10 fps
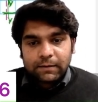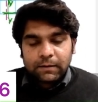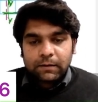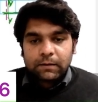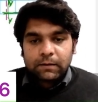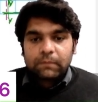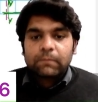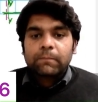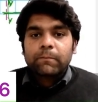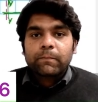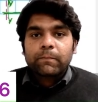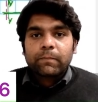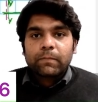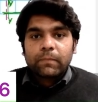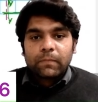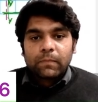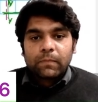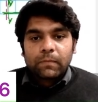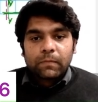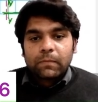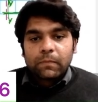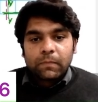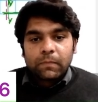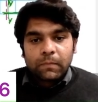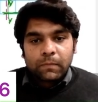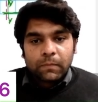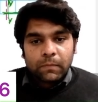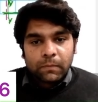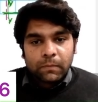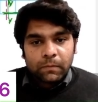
(no one is talking)